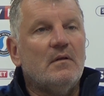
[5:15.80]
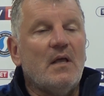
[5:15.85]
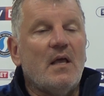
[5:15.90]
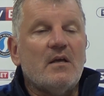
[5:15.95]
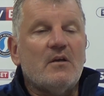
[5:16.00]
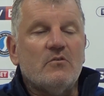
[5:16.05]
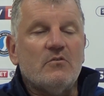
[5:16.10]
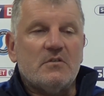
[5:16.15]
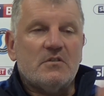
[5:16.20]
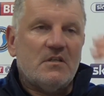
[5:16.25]

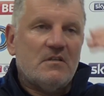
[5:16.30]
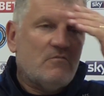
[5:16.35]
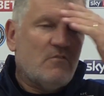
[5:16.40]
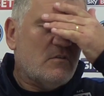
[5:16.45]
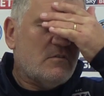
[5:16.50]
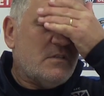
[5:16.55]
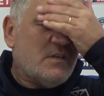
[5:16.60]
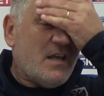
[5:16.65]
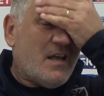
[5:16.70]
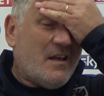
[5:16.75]
Yeah, good to see
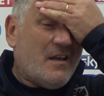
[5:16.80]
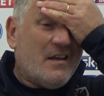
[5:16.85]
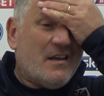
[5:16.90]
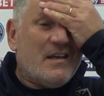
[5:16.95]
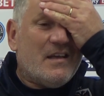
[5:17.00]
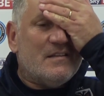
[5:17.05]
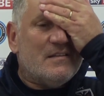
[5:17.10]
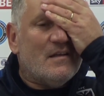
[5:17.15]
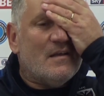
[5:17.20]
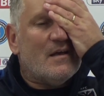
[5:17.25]
Rod. Yeah,
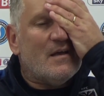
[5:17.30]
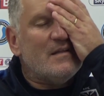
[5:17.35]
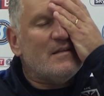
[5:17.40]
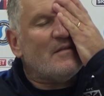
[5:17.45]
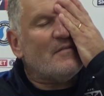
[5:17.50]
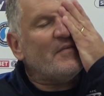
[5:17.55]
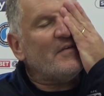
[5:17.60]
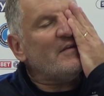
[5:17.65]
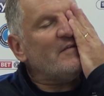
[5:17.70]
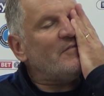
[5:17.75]
again,
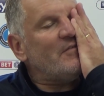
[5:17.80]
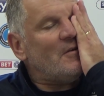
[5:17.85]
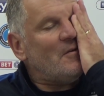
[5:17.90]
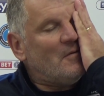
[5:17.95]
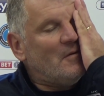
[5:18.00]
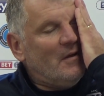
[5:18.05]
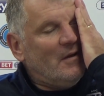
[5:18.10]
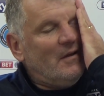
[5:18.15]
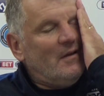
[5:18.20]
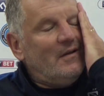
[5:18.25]
I
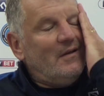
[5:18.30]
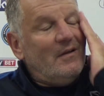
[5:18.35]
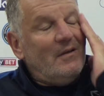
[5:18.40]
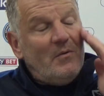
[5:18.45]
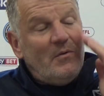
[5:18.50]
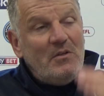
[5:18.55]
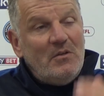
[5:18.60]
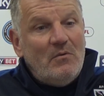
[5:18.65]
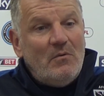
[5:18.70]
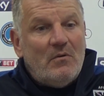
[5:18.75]
think
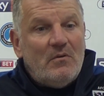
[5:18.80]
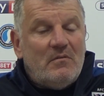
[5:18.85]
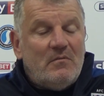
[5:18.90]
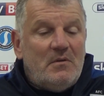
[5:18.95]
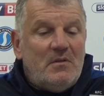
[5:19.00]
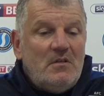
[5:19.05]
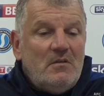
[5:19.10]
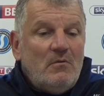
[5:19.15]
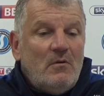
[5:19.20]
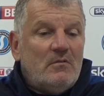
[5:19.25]
when you're
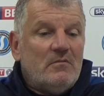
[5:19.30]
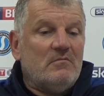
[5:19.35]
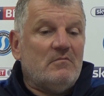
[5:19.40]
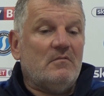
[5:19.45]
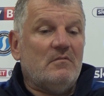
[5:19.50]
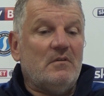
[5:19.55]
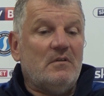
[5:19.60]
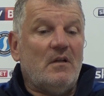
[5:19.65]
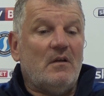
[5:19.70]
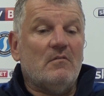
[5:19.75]
on
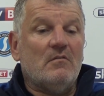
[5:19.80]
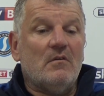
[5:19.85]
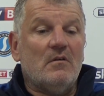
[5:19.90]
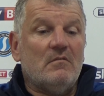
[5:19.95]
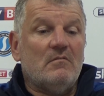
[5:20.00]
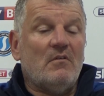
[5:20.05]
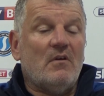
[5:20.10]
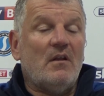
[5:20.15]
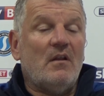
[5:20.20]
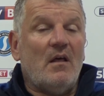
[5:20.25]
you know, a
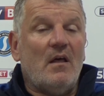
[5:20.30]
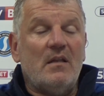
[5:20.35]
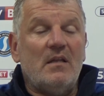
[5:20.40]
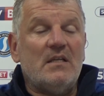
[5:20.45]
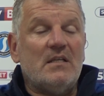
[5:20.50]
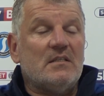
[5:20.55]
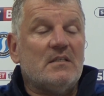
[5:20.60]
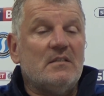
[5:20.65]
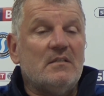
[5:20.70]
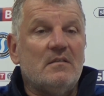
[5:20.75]
run like
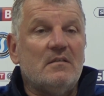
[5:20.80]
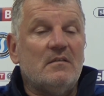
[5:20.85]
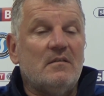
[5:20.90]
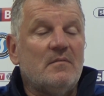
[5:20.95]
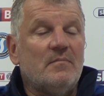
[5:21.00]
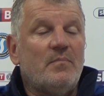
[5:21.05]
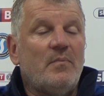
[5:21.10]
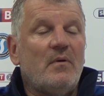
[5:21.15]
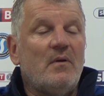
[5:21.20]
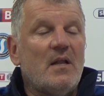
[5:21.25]
this, and
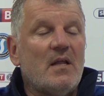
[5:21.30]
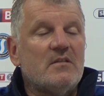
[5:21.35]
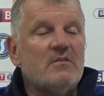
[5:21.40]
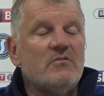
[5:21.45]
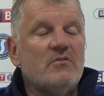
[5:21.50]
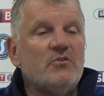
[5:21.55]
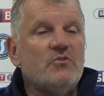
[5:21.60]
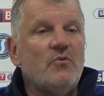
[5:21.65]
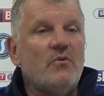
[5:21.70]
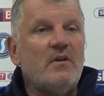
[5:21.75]
the lads
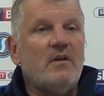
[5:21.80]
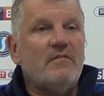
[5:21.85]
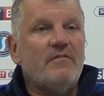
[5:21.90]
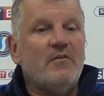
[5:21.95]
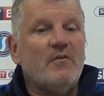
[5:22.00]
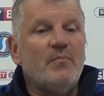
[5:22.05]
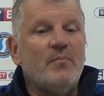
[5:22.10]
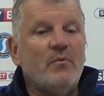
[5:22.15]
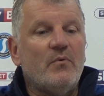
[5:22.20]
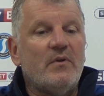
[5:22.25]
are enjoying their
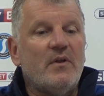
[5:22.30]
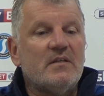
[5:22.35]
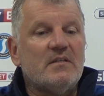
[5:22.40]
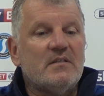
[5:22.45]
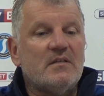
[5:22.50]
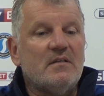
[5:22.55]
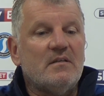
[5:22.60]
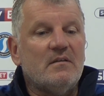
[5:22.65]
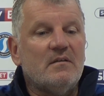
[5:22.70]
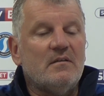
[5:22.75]
football and they
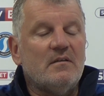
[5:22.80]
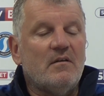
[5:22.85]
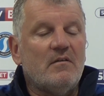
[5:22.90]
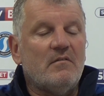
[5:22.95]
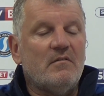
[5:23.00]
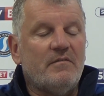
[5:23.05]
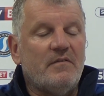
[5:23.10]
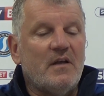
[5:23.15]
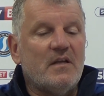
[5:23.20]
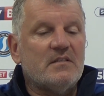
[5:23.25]
see the, you know,
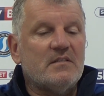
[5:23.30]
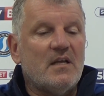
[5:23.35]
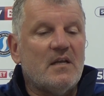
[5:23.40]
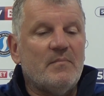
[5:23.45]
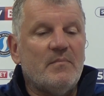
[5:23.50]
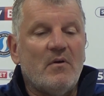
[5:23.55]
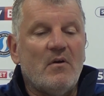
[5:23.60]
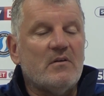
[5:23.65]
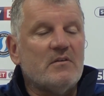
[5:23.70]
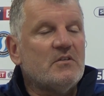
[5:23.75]
the fans
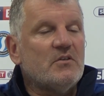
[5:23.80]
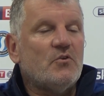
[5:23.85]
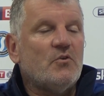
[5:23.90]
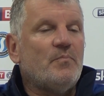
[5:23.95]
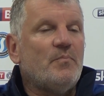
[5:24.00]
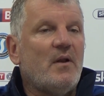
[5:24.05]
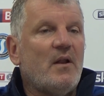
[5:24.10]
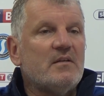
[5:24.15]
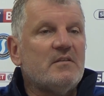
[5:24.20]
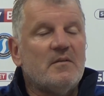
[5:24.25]
getting behind, it's a
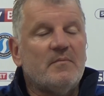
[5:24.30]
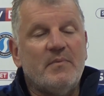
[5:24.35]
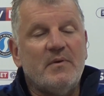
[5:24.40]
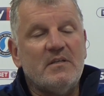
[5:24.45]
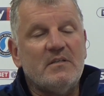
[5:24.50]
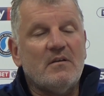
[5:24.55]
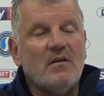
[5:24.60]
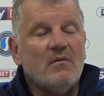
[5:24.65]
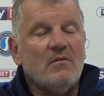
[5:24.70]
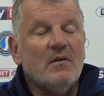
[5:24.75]
good place to
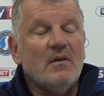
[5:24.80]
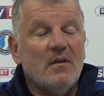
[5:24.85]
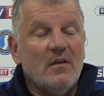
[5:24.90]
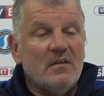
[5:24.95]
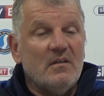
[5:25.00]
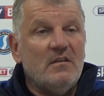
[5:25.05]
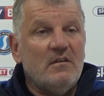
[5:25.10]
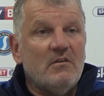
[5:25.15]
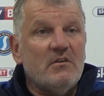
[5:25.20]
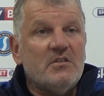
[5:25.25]
be. So
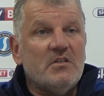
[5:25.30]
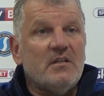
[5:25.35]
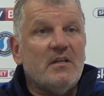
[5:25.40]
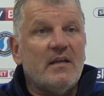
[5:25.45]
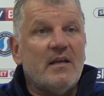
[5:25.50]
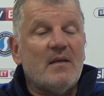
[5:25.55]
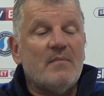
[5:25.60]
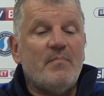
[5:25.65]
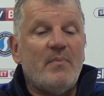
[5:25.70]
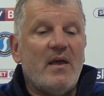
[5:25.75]
you're itching
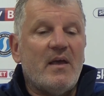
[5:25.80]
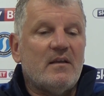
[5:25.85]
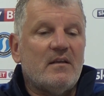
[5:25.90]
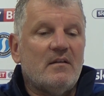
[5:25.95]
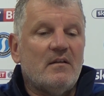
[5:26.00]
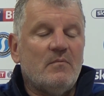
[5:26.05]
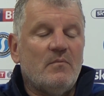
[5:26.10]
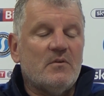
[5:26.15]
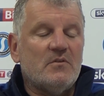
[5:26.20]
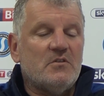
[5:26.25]
to get back,
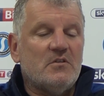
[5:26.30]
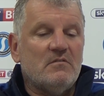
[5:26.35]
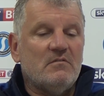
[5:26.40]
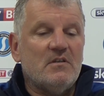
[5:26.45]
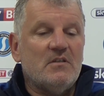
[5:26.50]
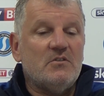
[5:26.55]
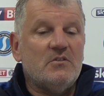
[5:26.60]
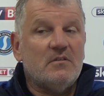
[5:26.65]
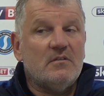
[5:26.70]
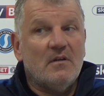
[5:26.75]
you know, once you're
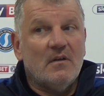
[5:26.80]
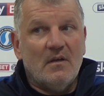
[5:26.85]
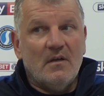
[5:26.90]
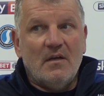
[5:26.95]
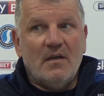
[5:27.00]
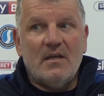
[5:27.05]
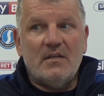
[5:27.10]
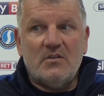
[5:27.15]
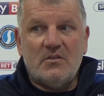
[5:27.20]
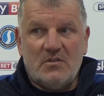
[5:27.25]
injured
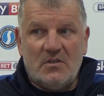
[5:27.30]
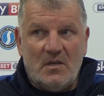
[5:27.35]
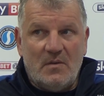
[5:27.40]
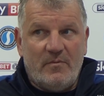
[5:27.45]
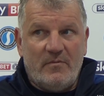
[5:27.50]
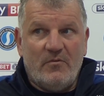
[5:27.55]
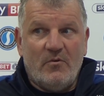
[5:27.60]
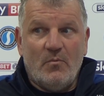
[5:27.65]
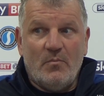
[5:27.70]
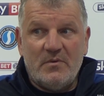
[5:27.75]
and you see the
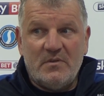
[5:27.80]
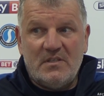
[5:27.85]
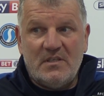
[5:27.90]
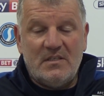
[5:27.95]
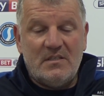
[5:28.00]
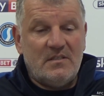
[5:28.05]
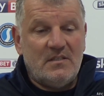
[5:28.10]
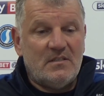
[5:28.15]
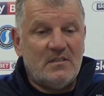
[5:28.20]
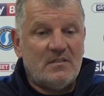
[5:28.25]

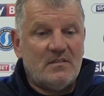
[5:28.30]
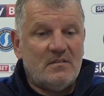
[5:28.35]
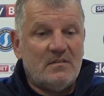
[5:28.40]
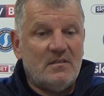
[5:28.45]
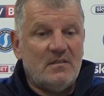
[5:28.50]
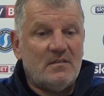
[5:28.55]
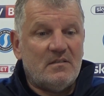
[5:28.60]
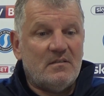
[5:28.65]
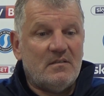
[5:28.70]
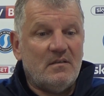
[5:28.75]
performances,
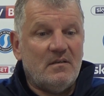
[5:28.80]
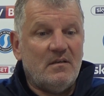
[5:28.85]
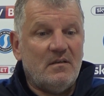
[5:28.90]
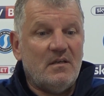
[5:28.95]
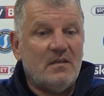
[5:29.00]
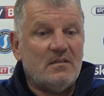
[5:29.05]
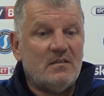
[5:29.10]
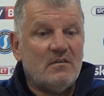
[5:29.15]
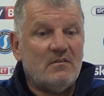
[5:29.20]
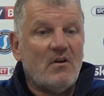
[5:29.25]

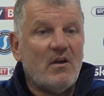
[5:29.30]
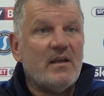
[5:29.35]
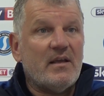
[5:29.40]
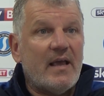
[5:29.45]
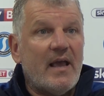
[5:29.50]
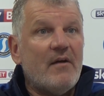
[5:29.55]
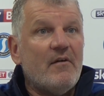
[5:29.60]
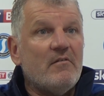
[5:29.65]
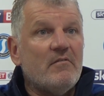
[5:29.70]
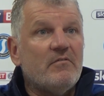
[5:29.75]
it's a great
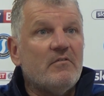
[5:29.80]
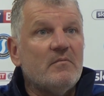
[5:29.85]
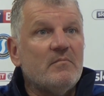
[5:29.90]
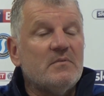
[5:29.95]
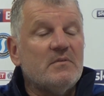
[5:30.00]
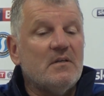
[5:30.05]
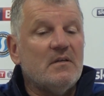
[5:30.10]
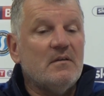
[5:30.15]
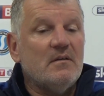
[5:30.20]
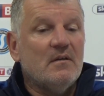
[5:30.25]
carrot for
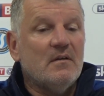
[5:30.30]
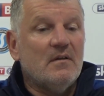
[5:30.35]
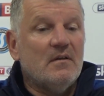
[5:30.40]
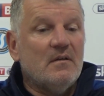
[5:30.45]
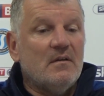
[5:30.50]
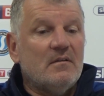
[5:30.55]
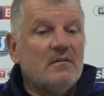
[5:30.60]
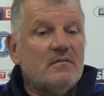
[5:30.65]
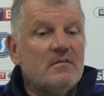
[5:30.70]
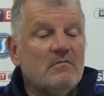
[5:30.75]
him
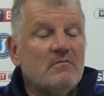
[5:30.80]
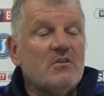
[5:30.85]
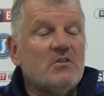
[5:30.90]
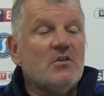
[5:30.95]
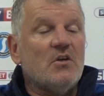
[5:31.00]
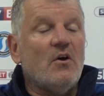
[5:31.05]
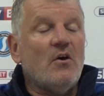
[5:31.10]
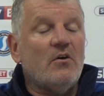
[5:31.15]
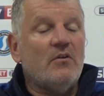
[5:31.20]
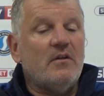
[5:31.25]
to
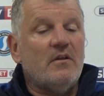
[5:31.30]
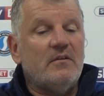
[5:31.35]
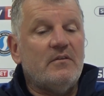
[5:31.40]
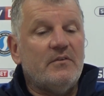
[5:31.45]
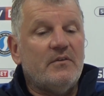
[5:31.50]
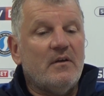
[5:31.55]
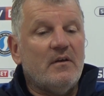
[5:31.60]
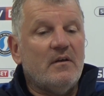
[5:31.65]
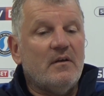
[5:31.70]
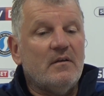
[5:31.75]
return,
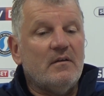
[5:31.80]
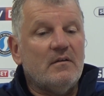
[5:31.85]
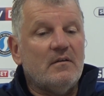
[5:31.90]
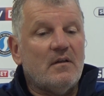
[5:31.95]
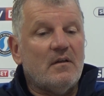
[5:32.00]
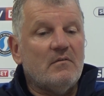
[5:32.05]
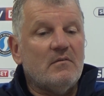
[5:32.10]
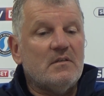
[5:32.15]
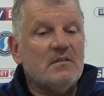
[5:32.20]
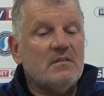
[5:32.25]
and you
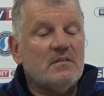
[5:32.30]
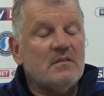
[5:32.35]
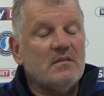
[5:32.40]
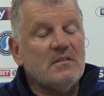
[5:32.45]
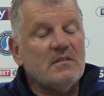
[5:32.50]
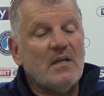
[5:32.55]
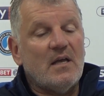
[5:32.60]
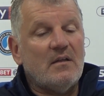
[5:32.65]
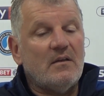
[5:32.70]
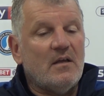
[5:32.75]
know,
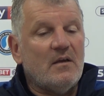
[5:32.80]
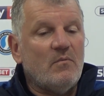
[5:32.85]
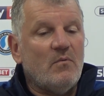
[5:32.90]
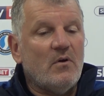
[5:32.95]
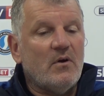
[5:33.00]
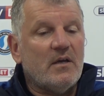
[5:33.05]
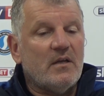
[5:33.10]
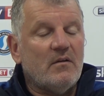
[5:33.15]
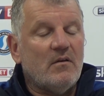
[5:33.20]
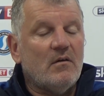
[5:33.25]
he's out there
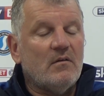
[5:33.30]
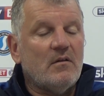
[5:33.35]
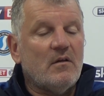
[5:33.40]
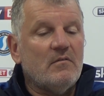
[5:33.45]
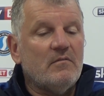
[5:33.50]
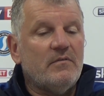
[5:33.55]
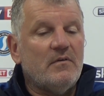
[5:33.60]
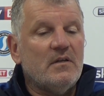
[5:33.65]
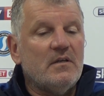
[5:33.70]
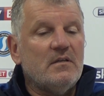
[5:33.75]
working hard,
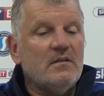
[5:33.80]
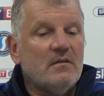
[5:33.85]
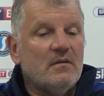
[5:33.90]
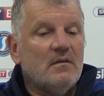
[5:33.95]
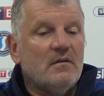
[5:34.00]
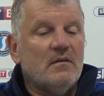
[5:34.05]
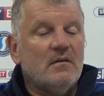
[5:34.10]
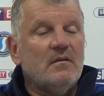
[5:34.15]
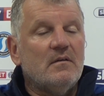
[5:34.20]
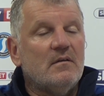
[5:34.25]
hopefully,
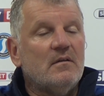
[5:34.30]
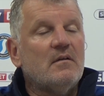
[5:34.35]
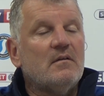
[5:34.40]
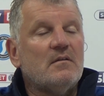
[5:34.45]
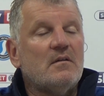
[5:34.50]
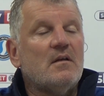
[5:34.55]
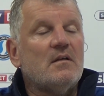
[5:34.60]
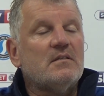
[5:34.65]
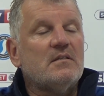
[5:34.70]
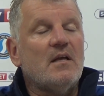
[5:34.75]
and
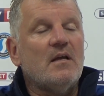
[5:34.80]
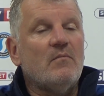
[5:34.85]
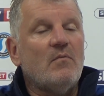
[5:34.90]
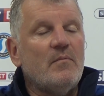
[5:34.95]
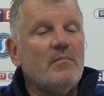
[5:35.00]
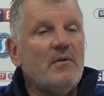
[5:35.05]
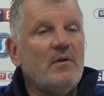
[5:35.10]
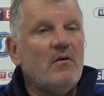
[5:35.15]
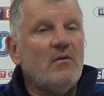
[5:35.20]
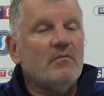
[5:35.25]
as I say, it
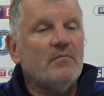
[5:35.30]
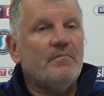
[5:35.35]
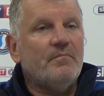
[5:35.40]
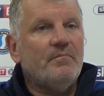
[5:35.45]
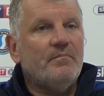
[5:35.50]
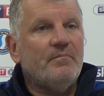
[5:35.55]
won't be long.